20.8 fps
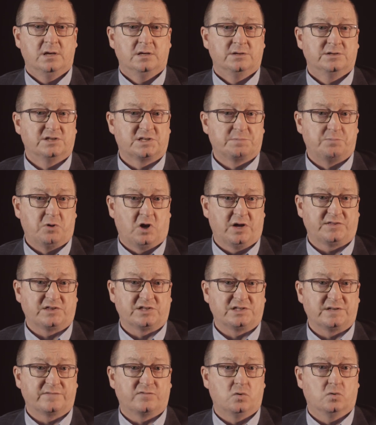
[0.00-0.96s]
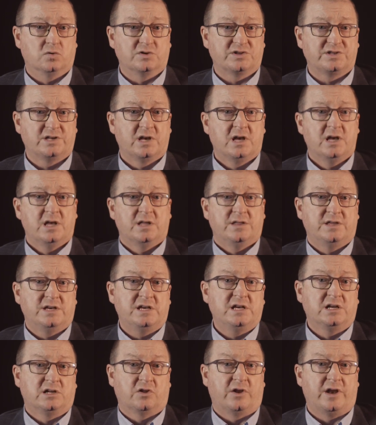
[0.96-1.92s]
Despite this, of course,
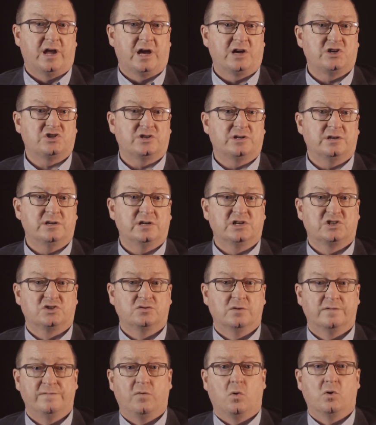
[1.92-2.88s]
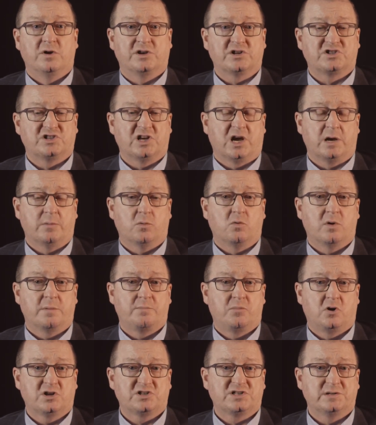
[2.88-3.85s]
the inclination is to avoid a stoma where
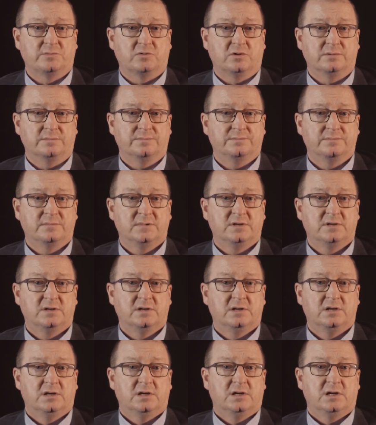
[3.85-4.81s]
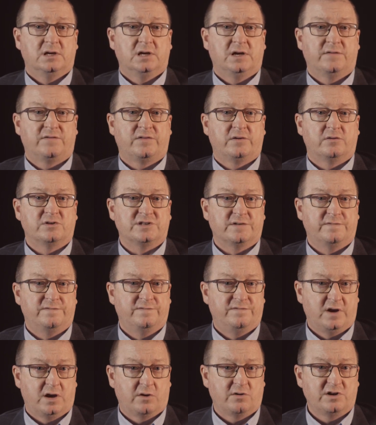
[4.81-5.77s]
possible. If there is a
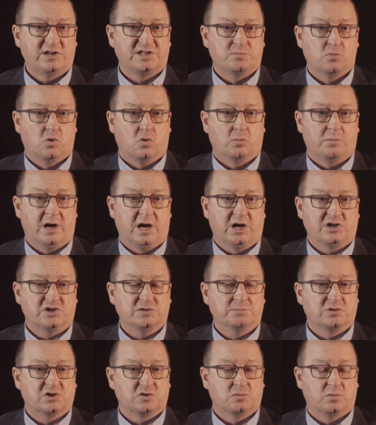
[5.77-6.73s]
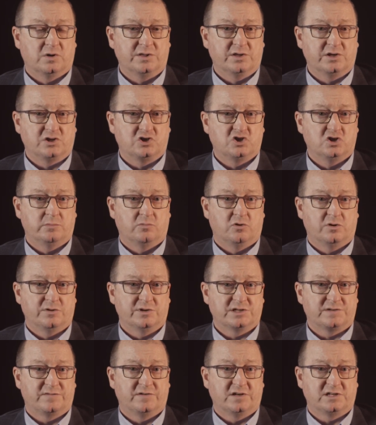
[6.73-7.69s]
very small margin between the tumour and
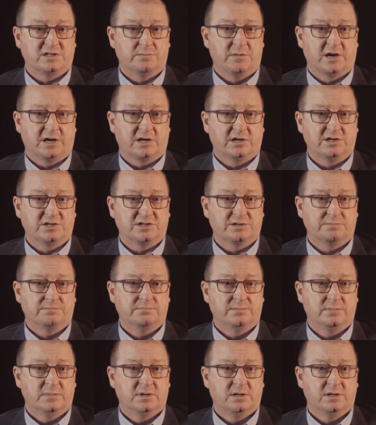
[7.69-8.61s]
the sphincter mechanism,